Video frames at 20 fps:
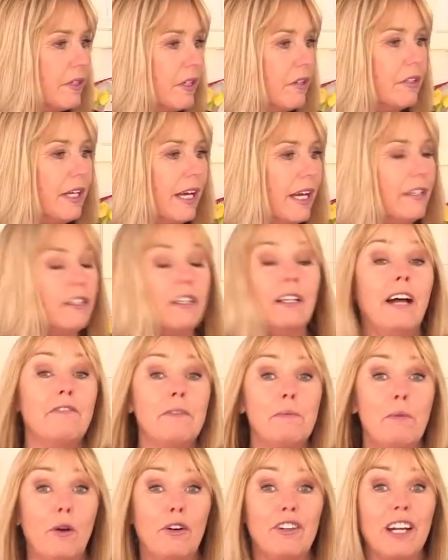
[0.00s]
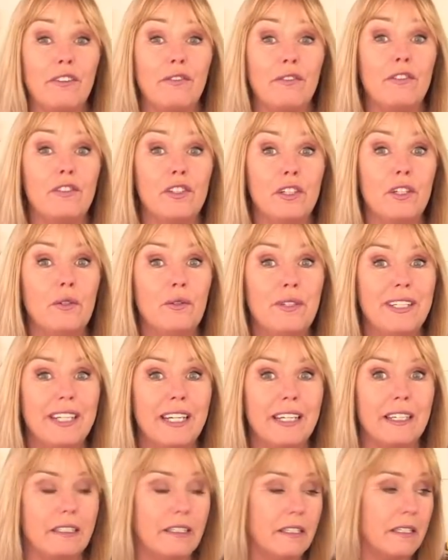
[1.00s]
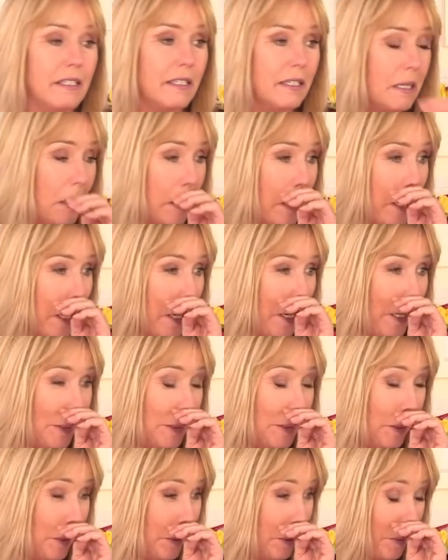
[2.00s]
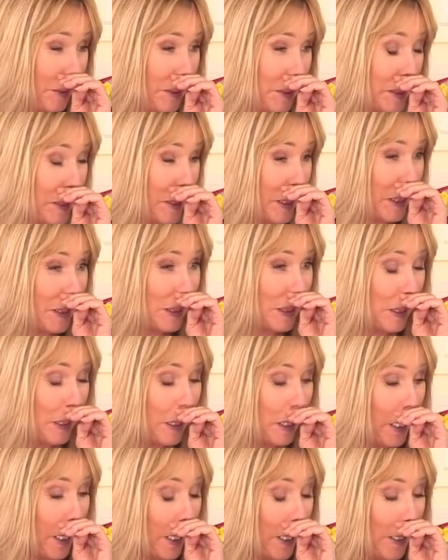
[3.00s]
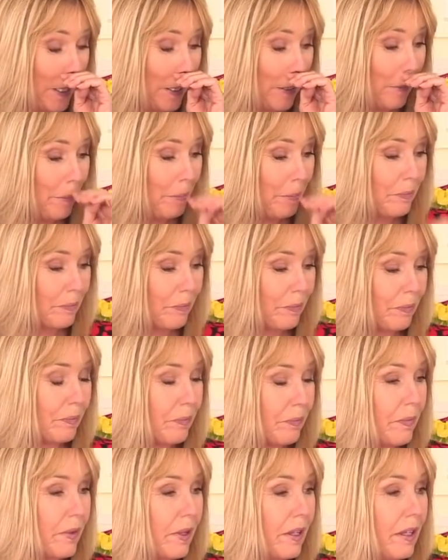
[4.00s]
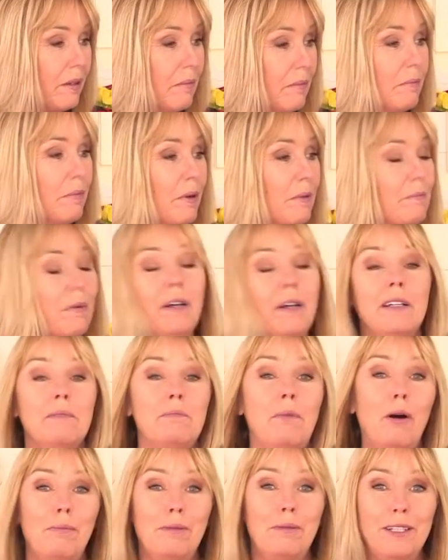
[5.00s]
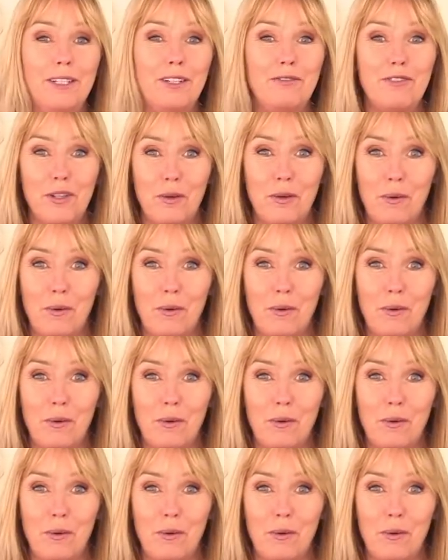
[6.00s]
you'll have your projects for 2 years. Sorry, I've got to sneeze. But by popular